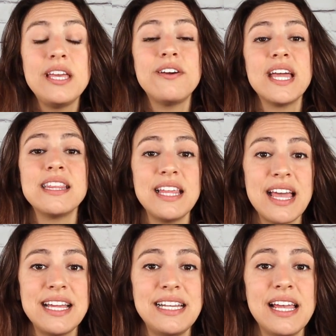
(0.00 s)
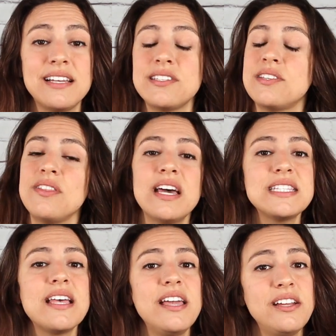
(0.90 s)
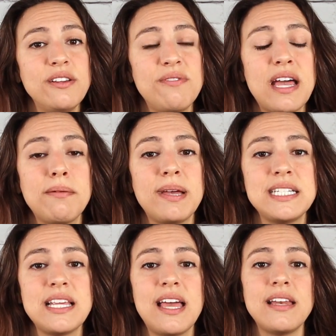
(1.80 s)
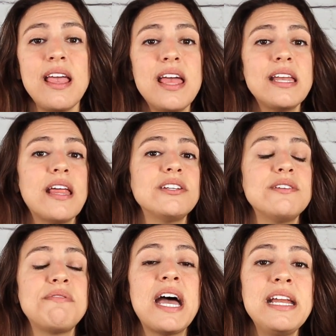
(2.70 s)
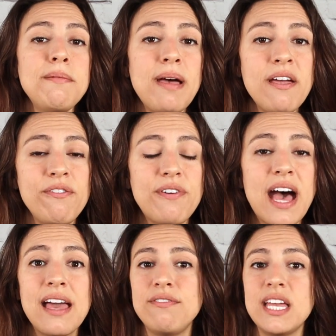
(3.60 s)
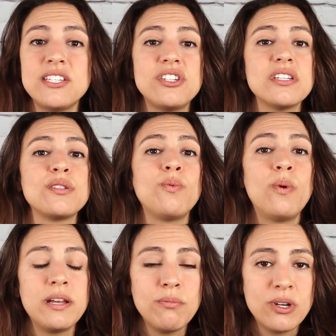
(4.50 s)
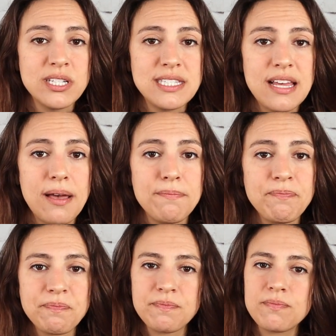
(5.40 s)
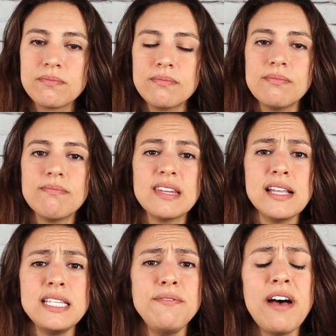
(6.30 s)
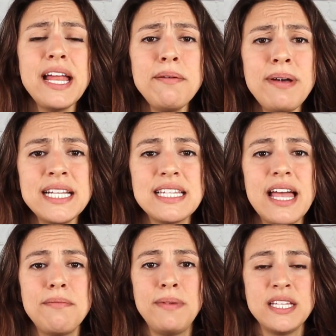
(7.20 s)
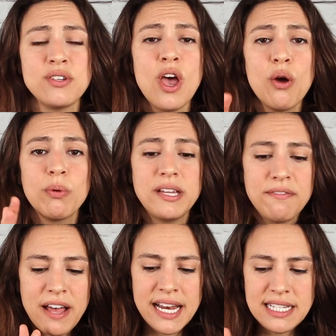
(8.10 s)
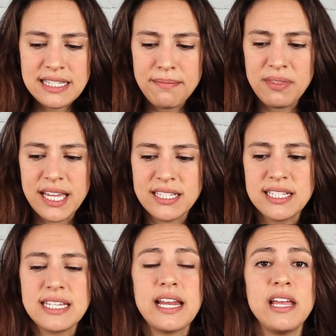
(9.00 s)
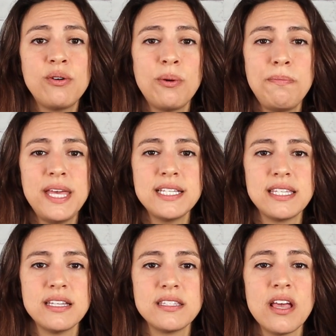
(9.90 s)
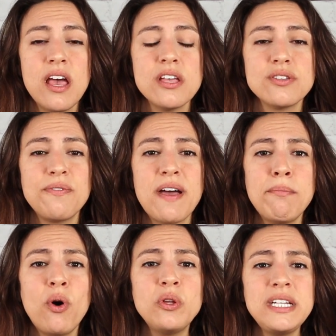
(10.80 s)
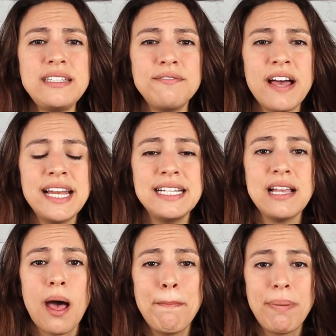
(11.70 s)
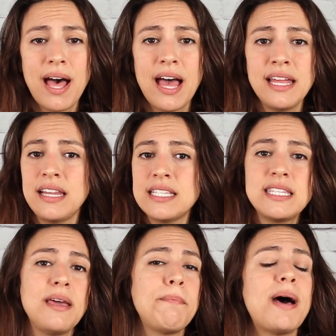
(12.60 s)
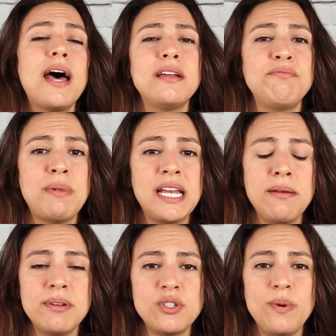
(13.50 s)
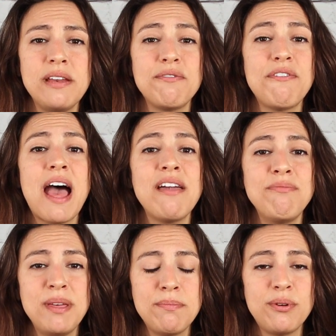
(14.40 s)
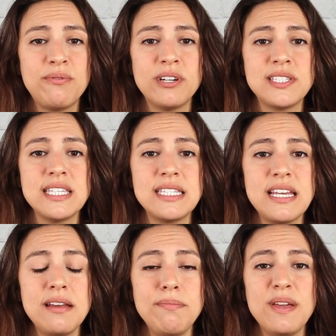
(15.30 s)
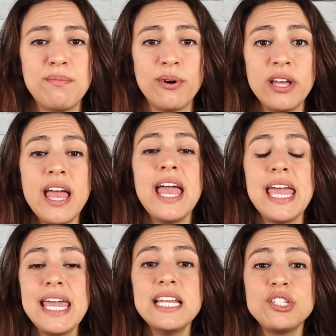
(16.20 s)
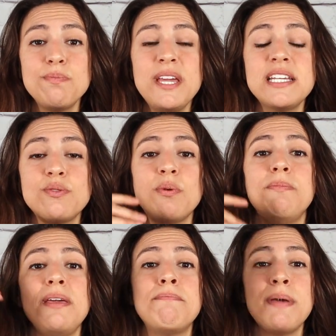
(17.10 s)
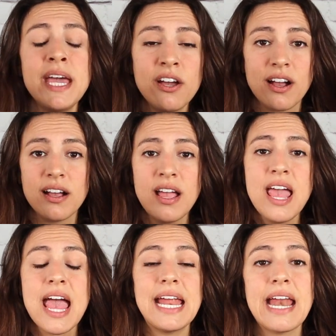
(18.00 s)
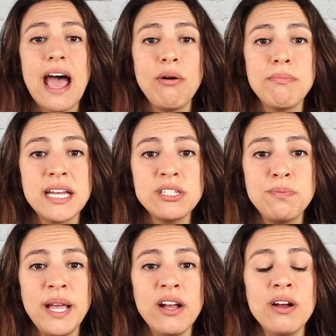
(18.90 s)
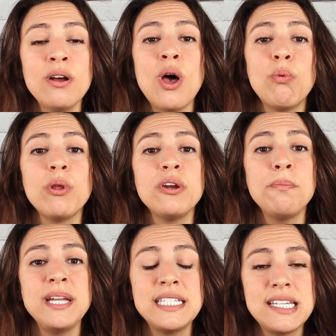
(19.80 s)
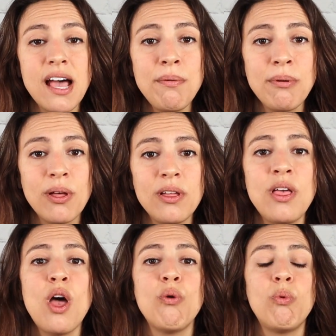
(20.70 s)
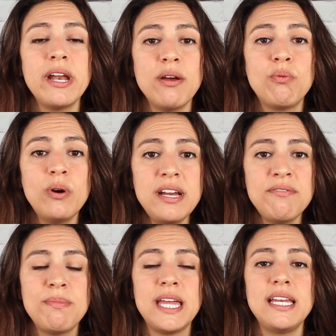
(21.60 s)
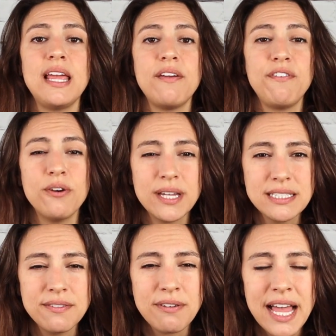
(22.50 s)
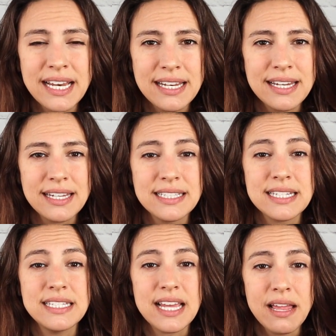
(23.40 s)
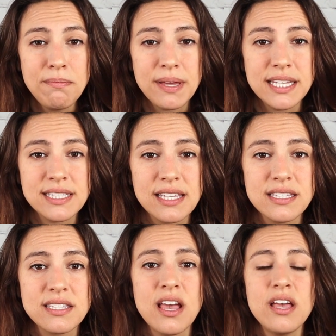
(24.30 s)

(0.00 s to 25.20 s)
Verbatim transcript: You get the idea. So that's how you divide by 10. Now dividing by 5 is just one more step. Dividing by 10 means we're dividing something into 10 equal pieces. So if I'm only dividing a pot, let's say a pot of money between 5 people versus 10 people, each piece will be bigger. And how much bigger? Well, it'll be double what it would have been if you had divided it into 10 pieces.